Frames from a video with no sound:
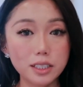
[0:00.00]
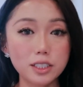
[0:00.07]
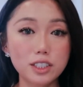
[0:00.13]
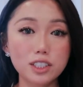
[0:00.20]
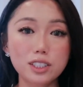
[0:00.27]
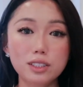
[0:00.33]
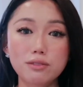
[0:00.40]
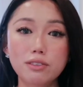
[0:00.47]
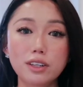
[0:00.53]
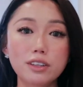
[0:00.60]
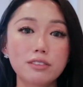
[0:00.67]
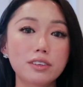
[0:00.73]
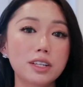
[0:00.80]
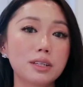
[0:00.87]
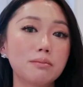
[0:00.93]
It's just a very,
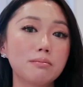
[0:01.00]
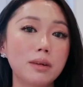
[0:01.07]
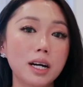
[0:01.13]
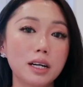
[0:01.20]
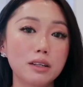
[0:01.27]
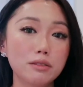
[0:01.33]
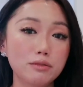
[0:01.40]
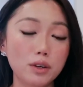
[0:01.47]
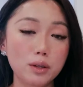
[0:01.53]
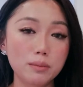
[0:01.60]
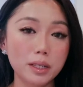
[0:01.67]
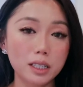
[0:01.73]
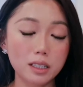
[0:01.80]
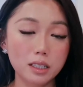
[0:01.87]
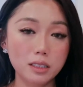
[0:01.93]
very mild
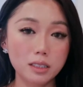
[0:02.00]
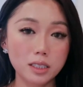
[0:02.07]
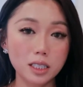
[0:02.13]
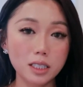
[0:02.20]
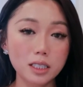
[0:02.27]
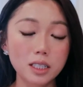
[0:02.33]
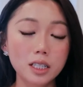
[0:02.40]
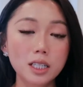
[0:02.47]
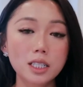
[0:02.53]
foaming cleanser